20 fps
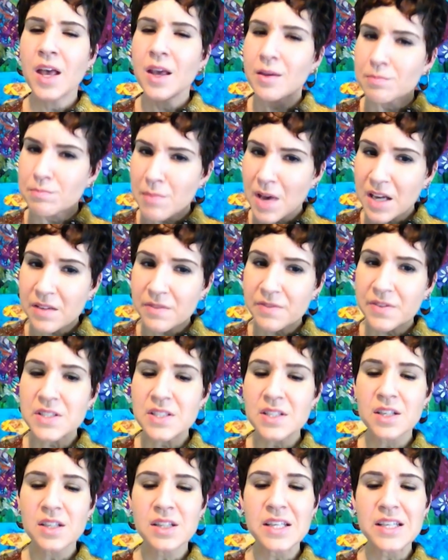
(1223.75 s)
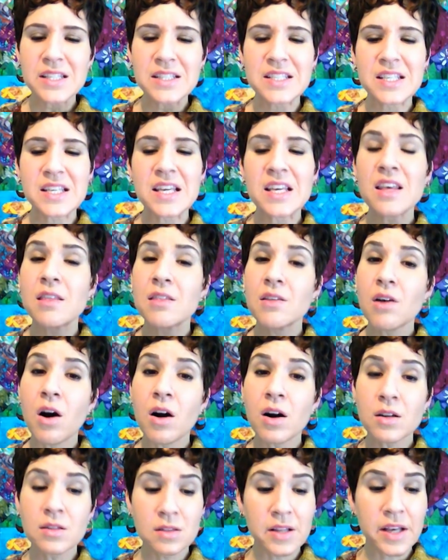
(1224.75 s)
Metaphysically, teeth
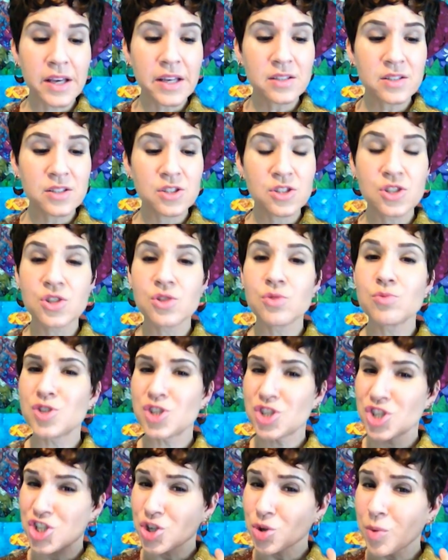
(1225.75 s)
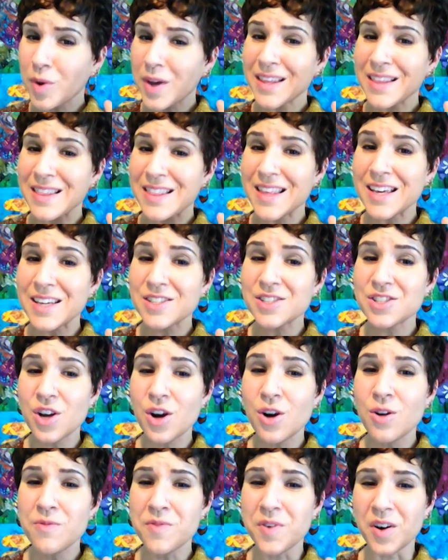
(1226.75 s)
are linked to chewing things
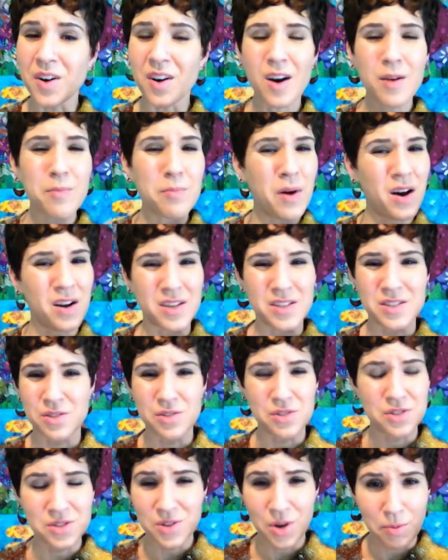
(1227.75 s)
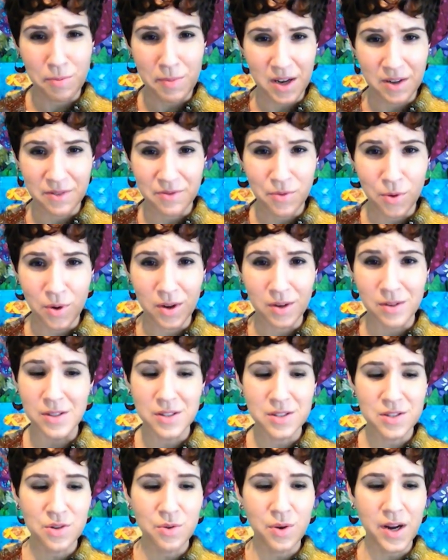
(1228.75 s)
over. Our bodies are so metaphorical,
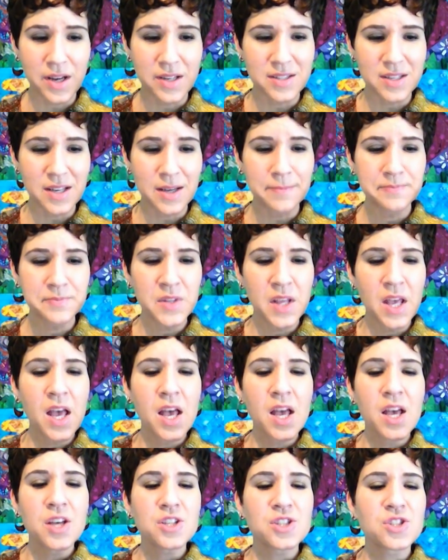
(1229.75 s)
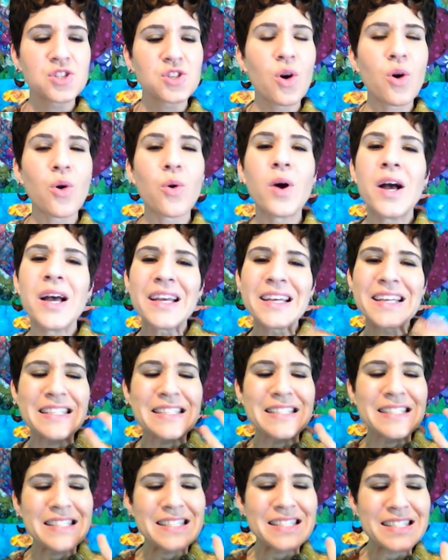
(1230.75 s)
it's crazy. So,
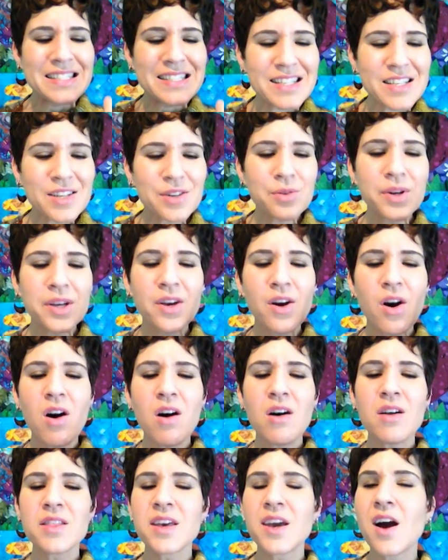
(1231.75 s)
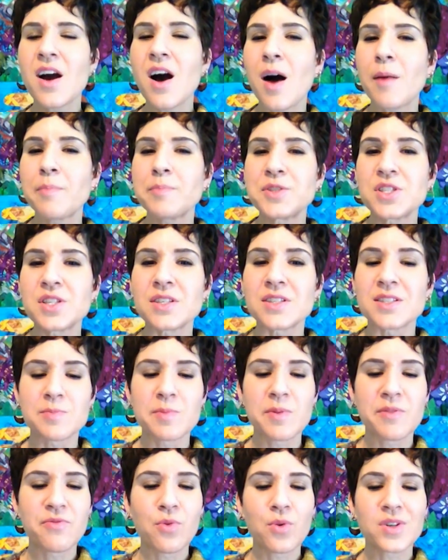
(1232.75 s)
considering all the options
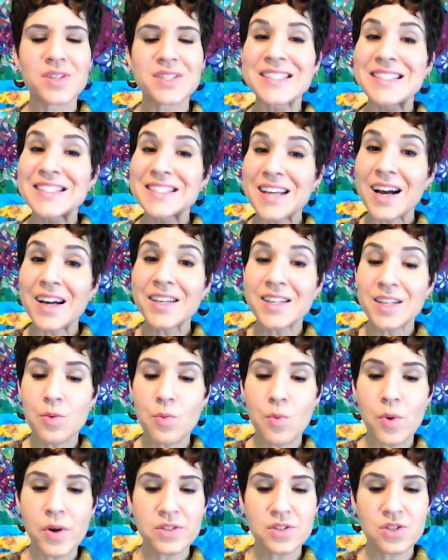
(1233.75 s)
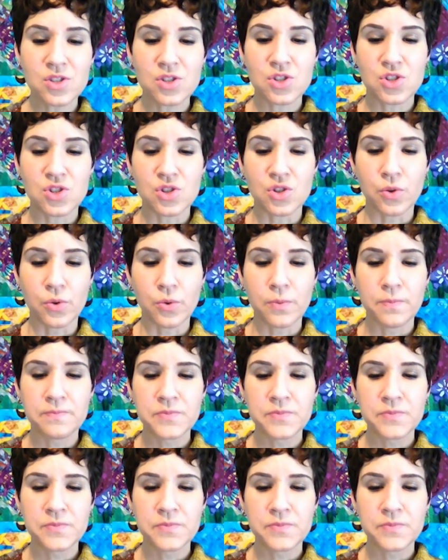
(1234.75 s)
before deciding what to do.